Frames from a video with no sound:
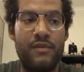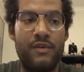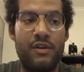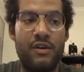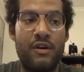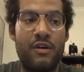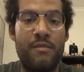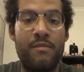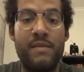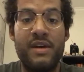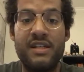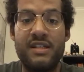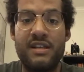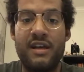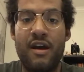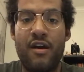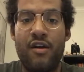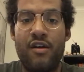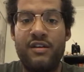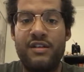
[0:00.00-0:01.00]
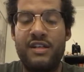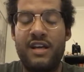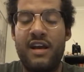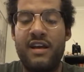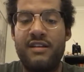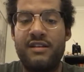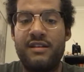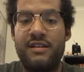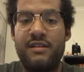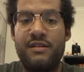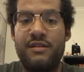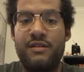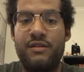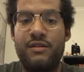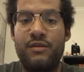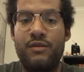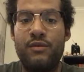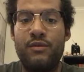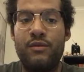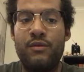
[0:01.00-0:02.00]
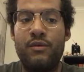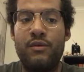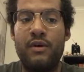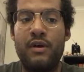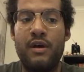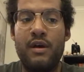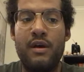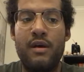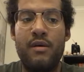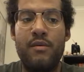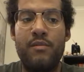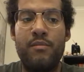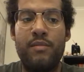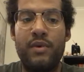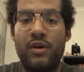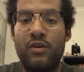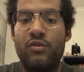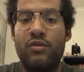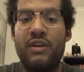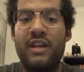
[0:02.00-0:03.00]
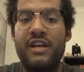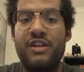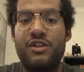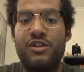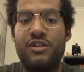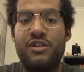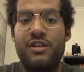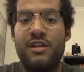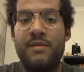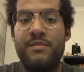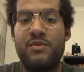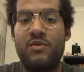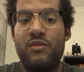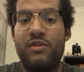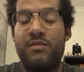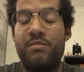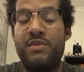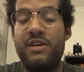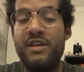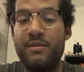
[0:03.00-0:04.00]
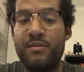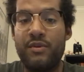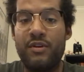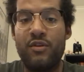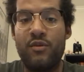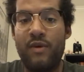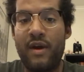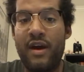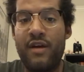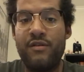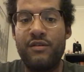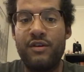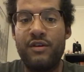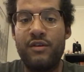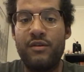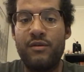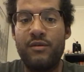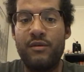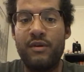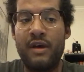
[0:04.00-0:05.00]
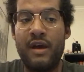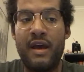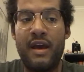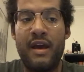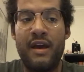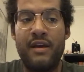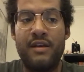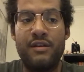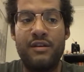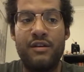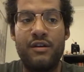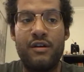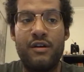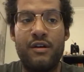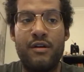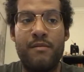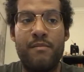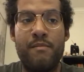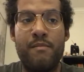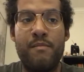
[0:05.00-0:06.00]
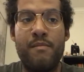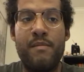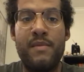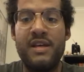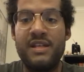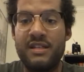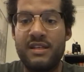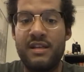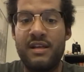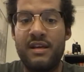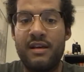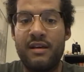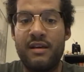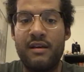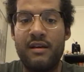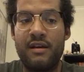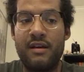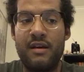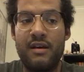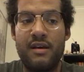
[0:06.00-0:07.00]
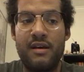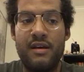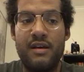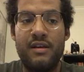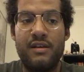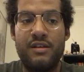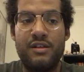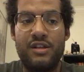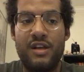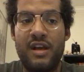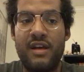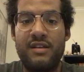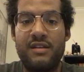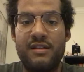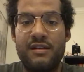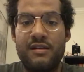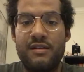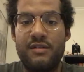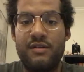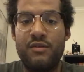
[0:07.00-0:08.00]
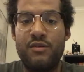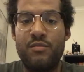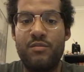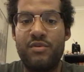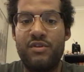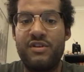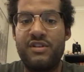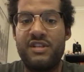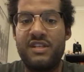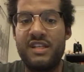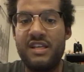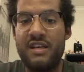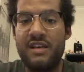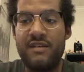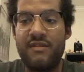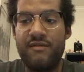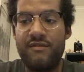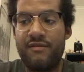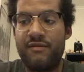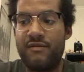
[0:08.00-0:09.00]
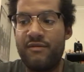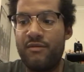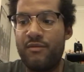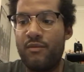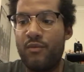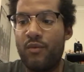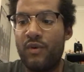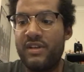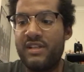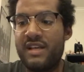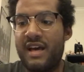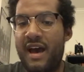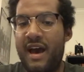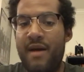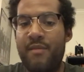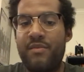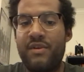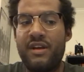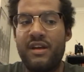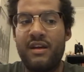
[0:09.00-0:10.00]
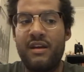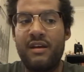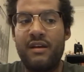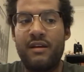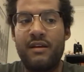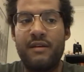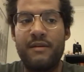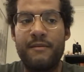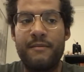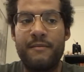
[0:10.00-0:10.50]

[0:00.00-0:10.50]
You're missing out on chances to build relationships with people around you, and you're missing chances to perceive what's happening